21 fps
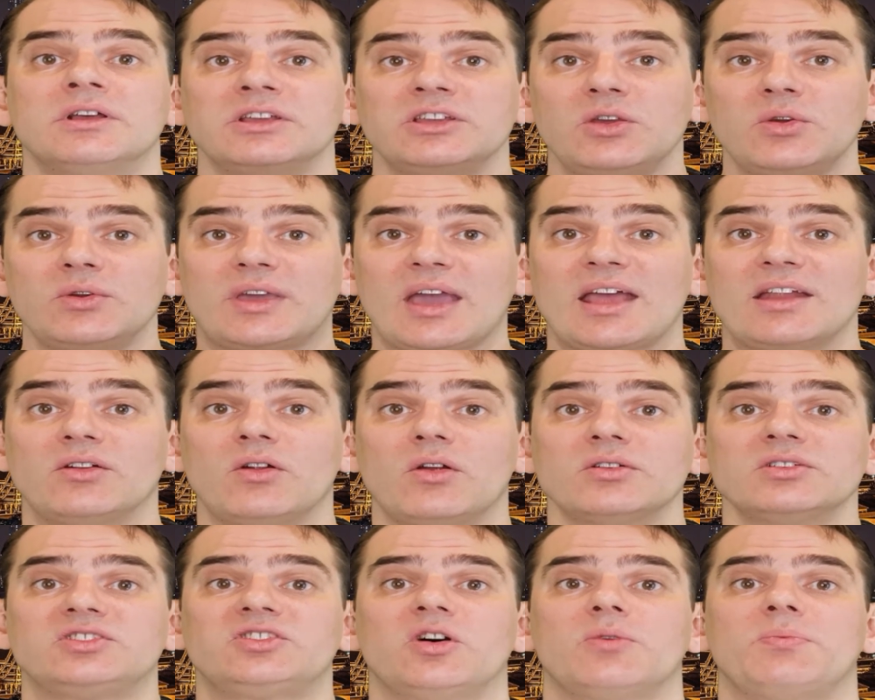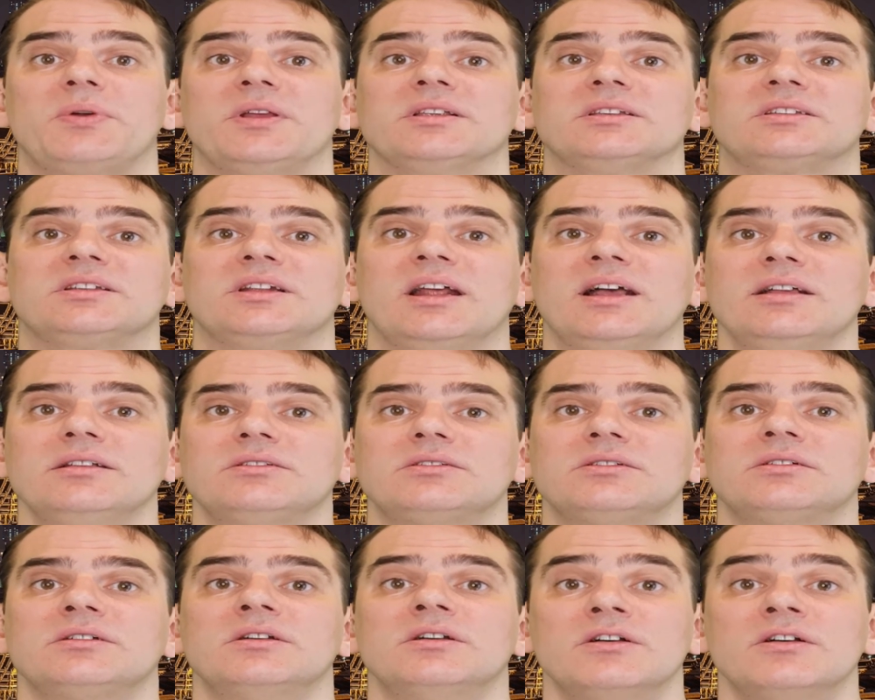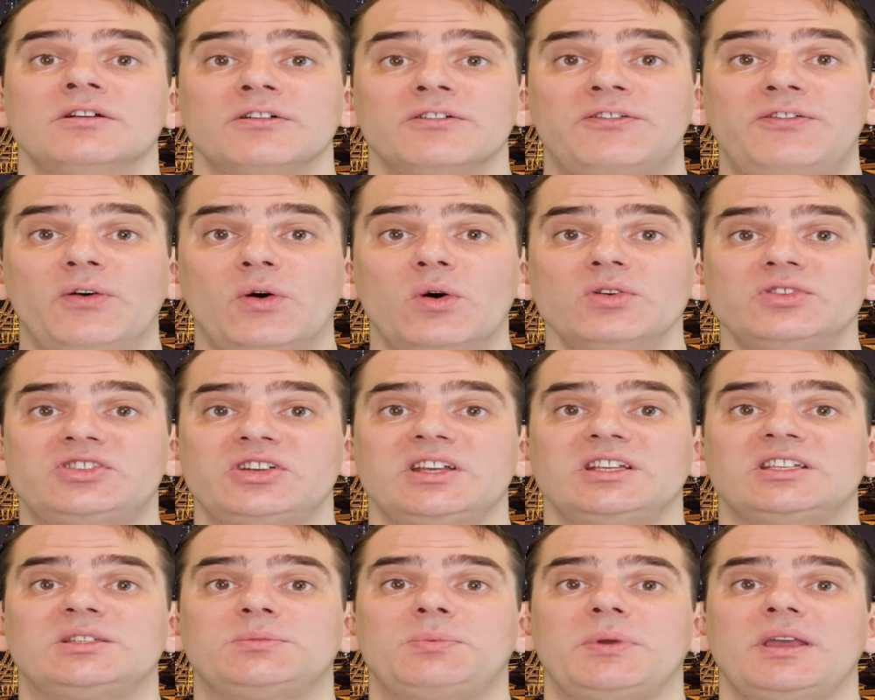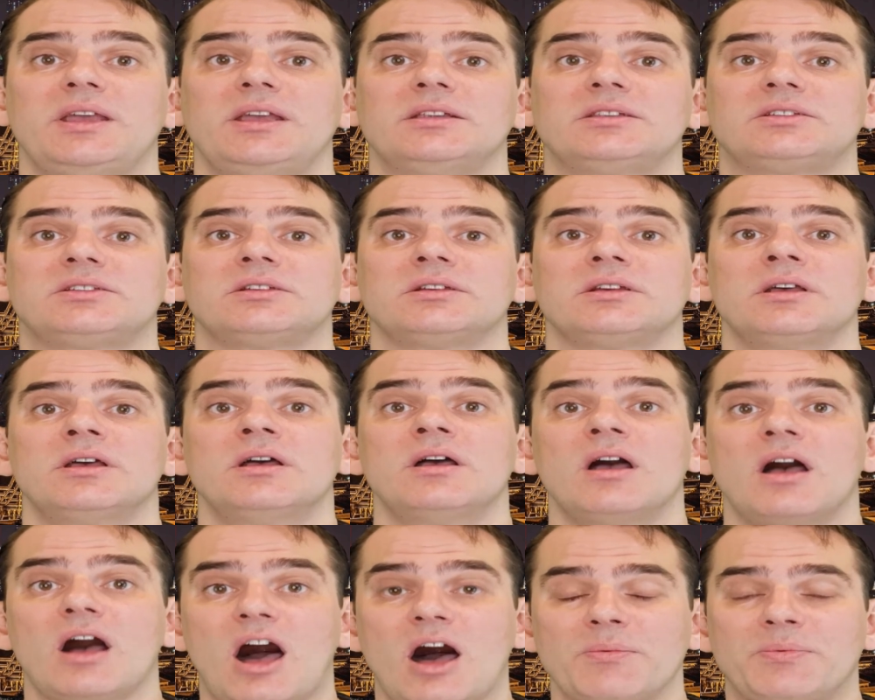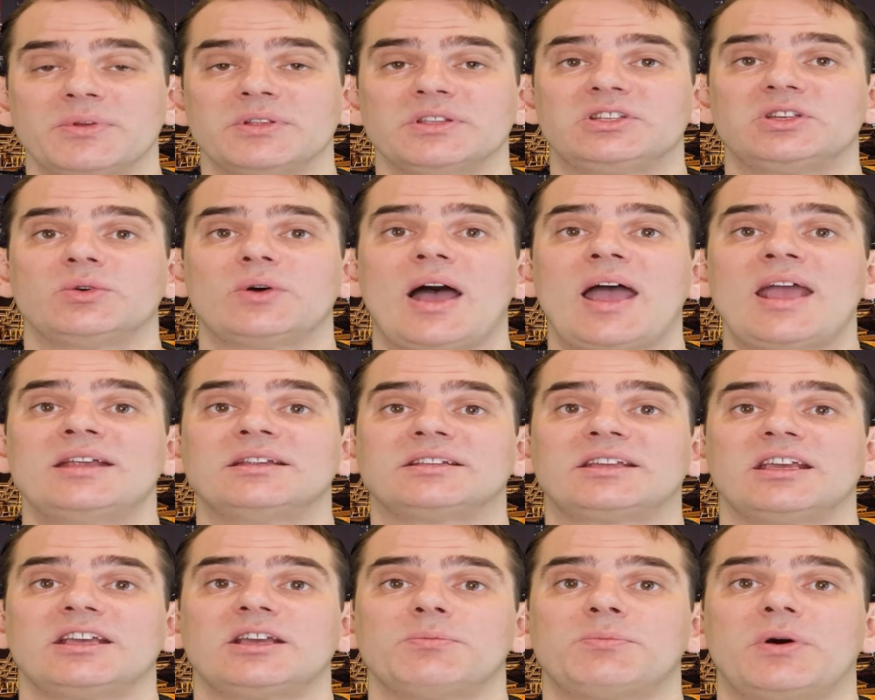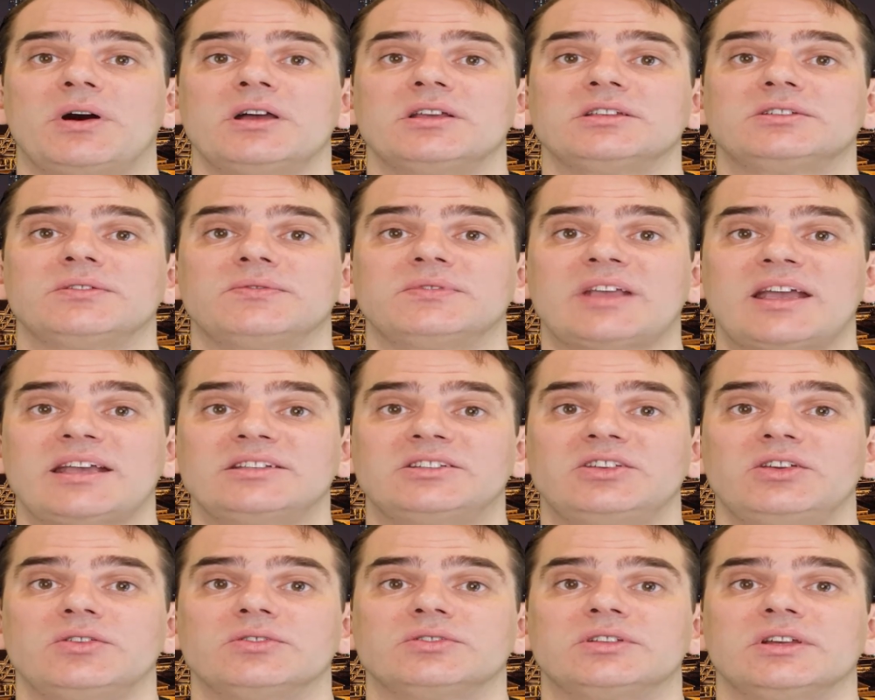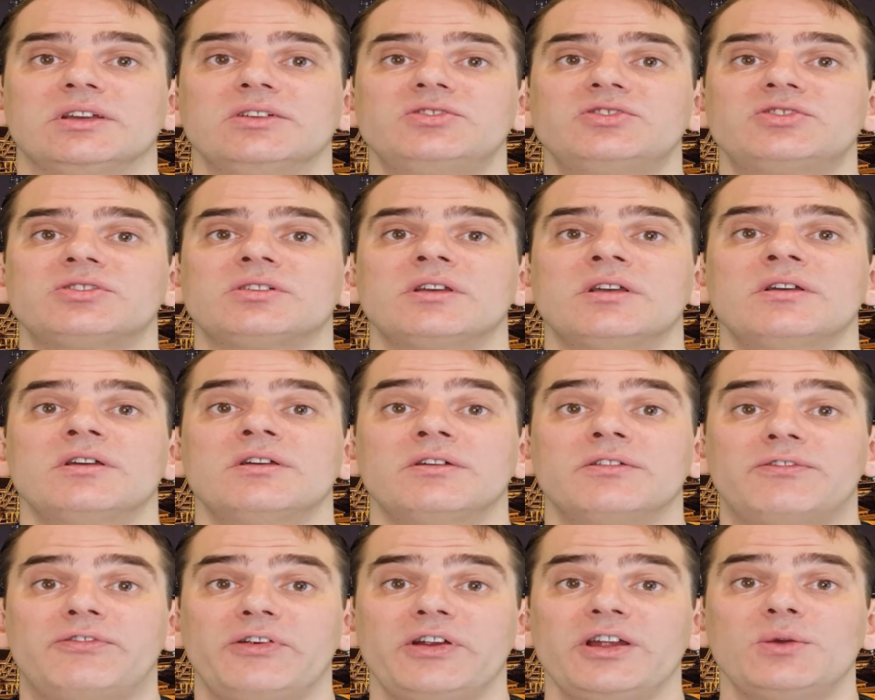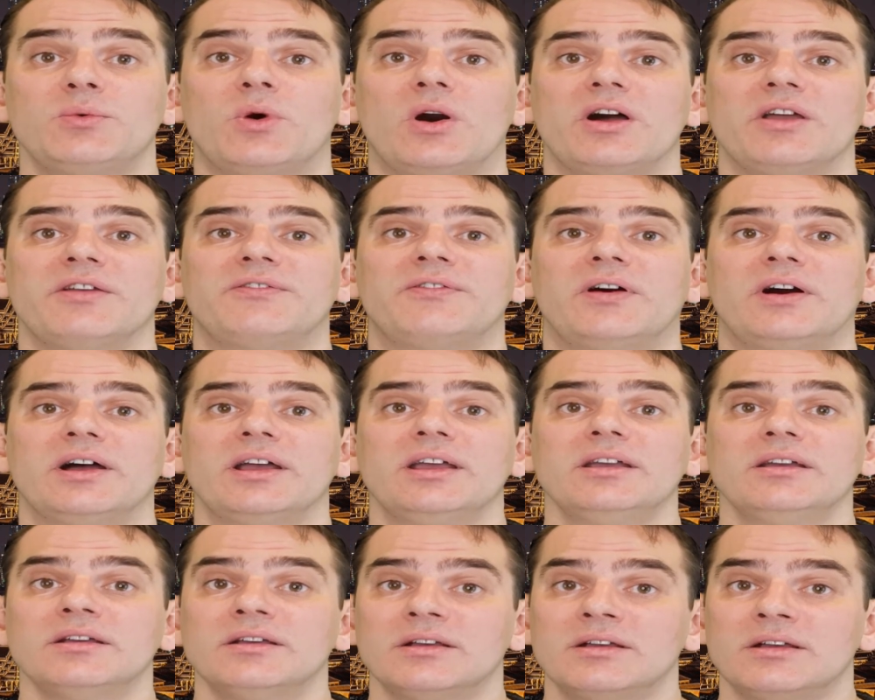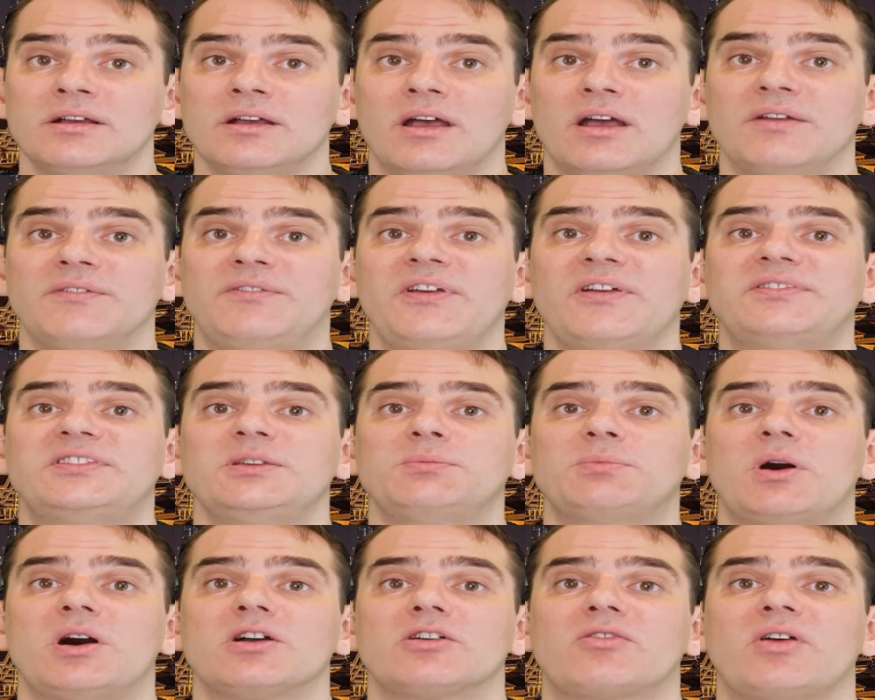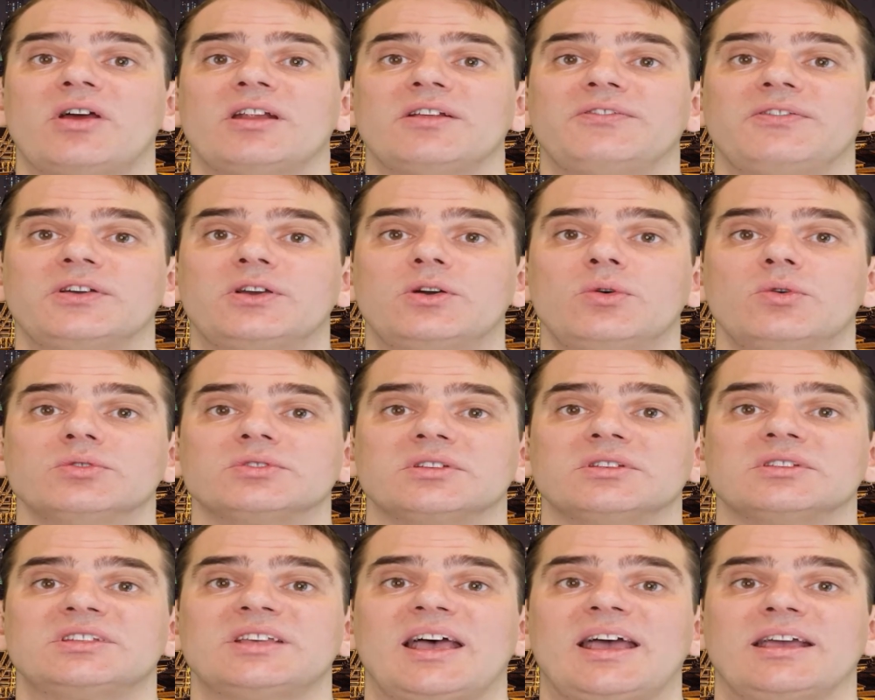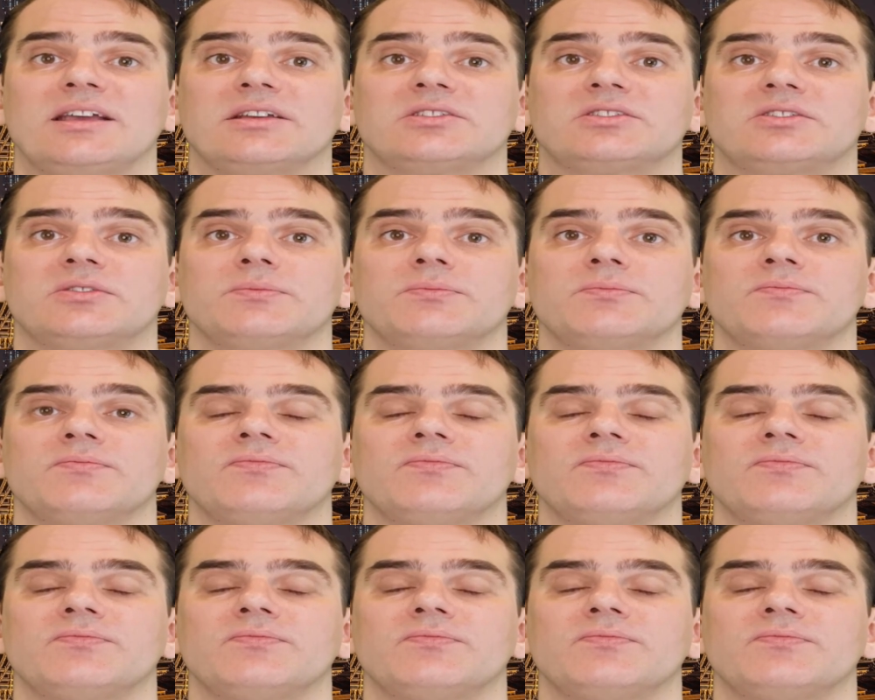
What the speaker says: You get non-stop internet, 4G speeds up until 8 gigabytes of data usage, free Wi-Fi, and 50 baht credit for calls and text.